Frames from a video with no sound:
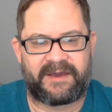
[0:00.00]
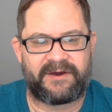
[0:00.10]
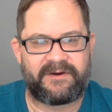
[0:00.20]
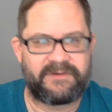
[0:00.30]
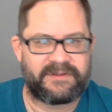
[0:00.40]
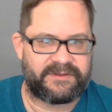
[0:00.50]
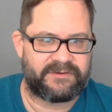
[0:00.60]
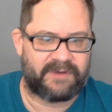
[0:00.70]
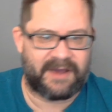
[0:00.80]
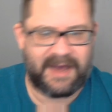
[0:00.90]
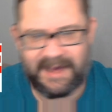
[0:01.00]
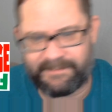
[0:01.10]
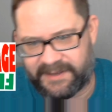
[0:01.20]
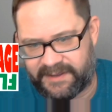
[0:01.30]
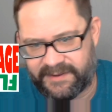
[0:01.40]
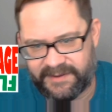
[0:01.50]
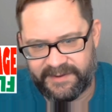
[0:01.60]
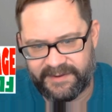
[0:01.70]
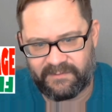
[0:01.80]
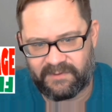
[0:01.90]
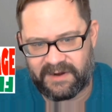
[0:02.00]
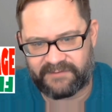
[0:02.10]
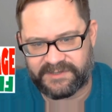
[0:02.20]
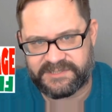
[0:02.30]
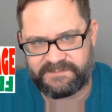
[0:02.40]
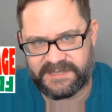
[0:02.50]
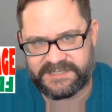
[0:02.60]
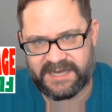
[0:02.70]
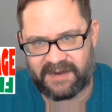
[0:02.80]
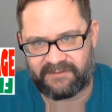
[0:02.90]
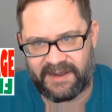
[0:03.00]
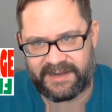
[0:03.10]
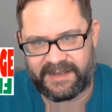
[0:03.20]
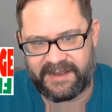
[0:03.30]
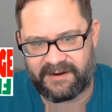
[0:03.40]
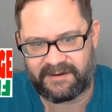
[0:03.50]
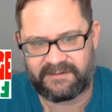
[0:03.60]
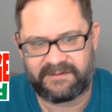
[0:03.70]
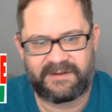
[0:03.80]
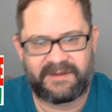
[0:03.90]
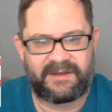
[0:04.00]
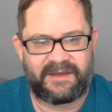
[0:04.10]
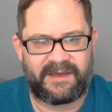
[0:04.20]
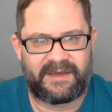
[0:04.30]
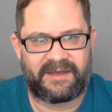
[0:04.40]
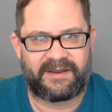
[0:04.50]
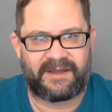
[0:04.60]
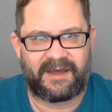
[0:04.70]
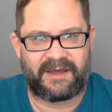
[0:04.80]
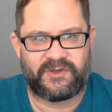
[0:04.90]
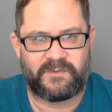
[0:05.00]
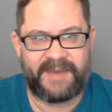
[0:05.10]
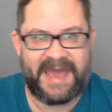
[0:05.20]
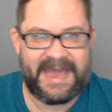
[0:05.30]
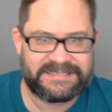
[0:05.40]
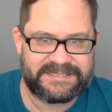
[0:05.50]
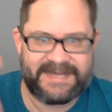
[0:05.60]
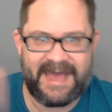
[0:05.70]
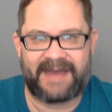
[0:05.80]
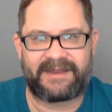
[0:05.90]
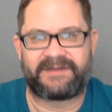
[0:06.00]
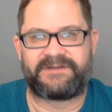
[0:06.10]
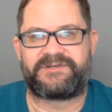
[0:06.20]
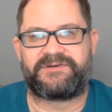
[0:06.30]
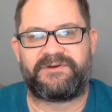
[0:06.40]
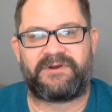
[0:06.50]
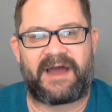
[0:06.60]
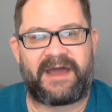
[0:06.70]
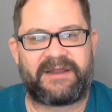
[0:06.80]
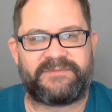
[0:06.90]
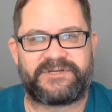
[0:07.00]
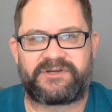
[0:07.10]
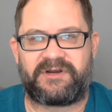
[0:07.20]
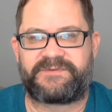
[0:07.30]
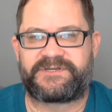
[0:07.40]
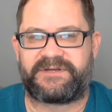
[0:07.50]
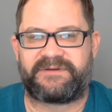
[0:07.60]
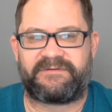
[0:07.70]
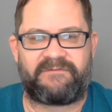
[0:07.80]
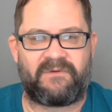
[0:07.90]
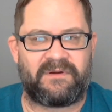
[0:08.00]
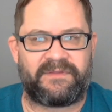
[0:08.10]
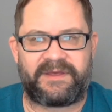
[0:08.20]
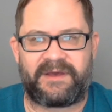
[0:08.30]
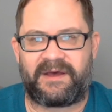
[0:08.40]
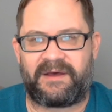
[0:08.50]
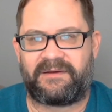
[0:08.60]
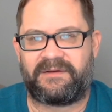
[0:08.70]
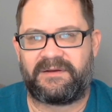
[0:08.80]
code, and then you copy whatever it spits out right here, and you paste that into your item description for the